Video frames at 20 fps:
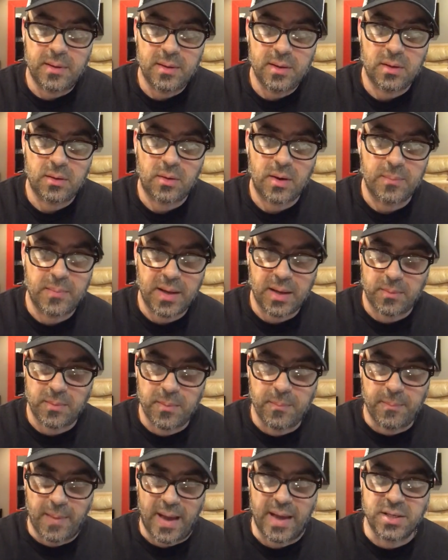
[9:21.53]
You know, I make them
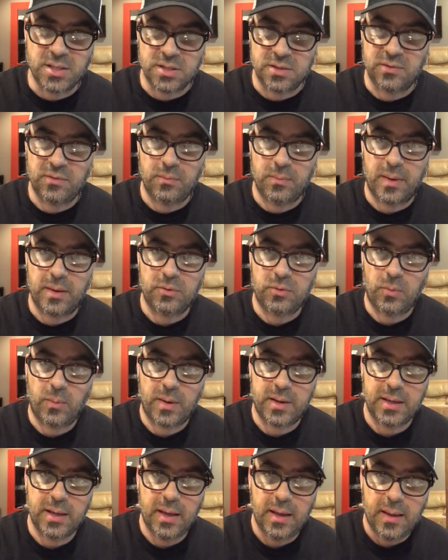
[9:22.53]
in batches of about
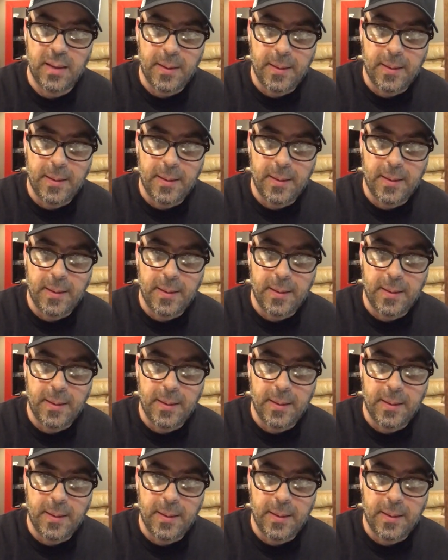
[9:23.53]
20.